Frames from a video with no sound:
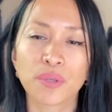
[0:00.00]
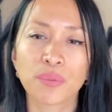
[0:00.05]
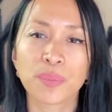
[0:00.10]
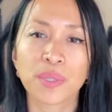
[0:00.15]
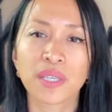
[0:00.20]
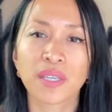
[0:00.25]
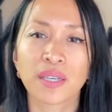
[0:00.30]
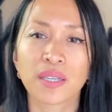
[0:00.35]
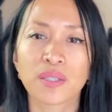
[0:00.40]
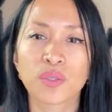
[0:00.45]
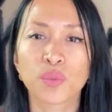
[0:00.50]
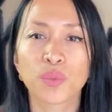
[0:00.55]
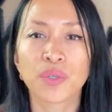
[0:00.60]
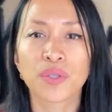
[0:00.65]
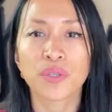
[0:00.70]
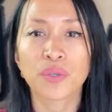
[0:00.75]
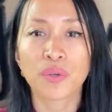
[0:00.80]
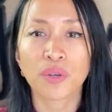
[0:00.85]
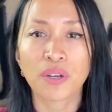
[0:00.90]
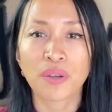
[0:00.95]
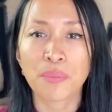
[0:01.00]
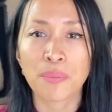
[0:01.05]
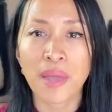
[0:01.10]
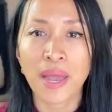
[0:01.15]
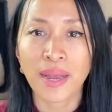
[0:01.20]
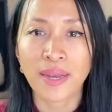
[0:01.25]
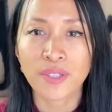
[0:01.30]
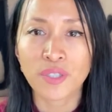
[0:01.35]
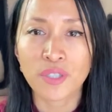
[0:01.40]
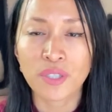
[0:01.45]
because when you are a
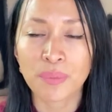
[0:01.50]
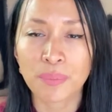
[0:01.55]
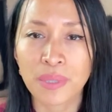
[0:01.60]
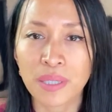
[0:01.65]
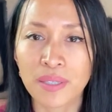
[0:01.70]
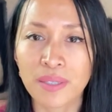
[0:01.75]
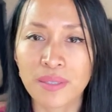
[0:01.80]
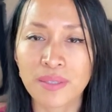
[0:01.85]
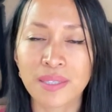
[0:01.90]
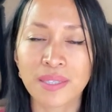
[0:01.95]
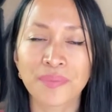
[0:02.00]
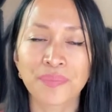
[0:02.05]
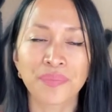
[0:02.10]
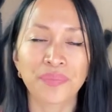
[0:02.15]
masterpiece,